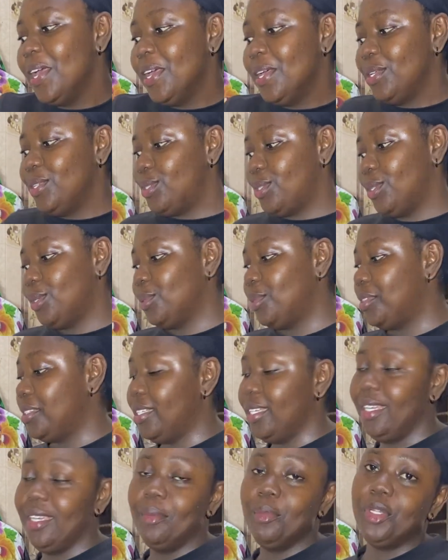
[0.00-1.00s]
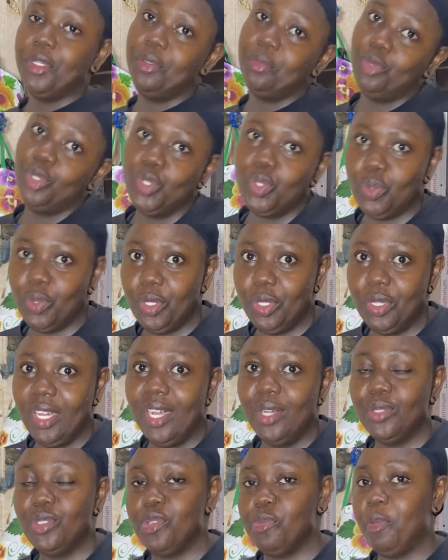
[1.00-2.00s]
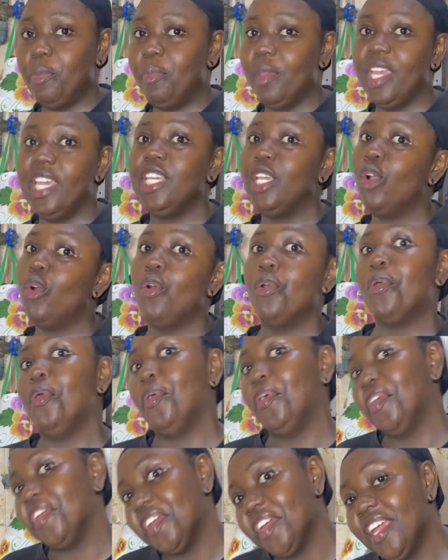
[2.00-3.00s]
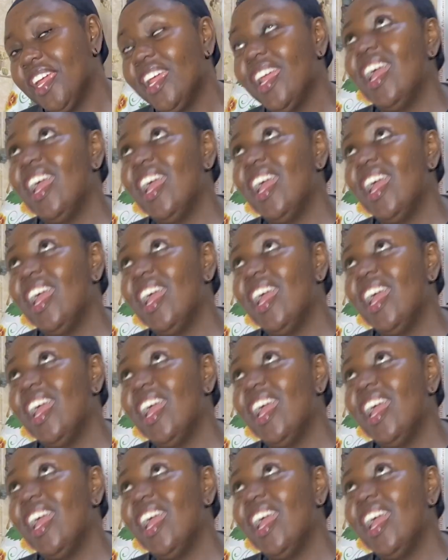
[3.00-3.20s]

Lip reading: So today I'm going to be showing you how to prepare ikokore.